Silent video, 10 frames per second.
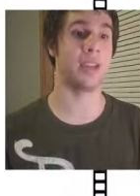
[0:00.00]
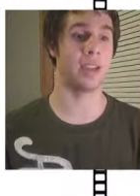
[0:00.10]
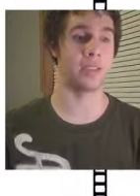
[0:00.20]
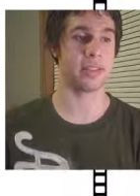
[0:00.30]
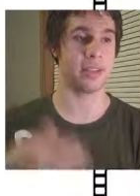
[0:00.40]

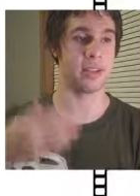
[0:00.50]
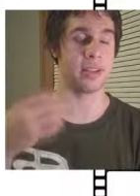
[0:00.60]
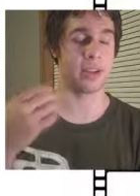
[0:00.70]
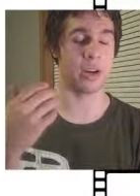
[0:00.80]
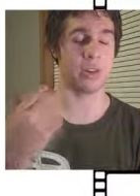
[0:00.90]
Yes,
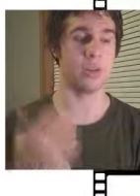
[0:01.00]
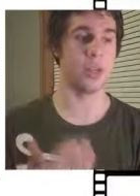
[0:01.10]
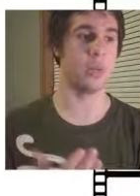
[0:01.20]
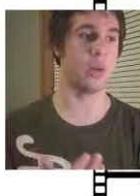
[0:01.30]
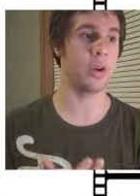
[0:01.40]
Cartoon
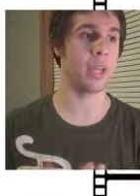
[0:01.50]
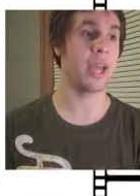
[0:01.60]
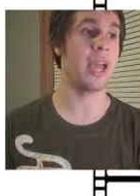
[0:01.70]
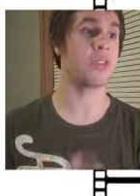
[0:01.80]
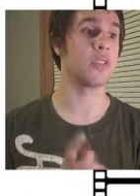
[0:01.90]
Network
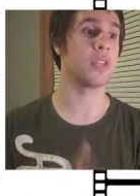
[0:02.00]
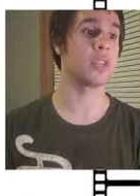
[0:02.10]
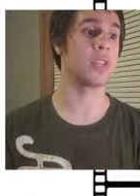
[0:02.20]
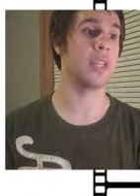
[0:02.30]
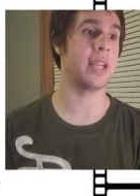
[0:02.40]
has
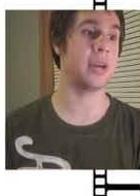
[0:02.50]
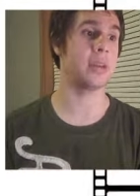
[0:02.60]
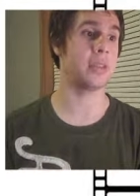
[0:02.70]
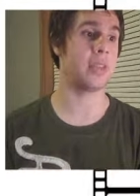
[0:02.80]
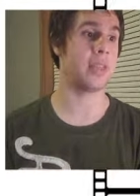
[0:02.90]
officially
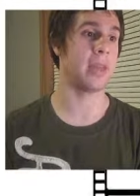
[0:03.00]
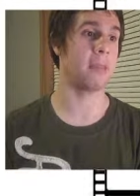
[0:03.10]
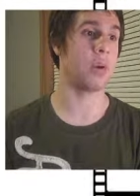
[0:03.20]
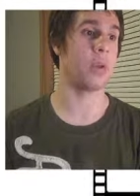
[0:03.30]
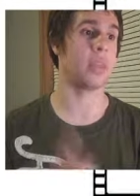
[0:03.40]
announced
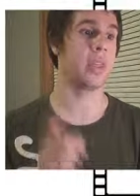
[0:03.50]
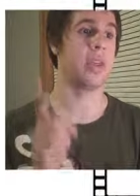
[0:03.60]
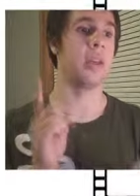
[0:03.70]
that both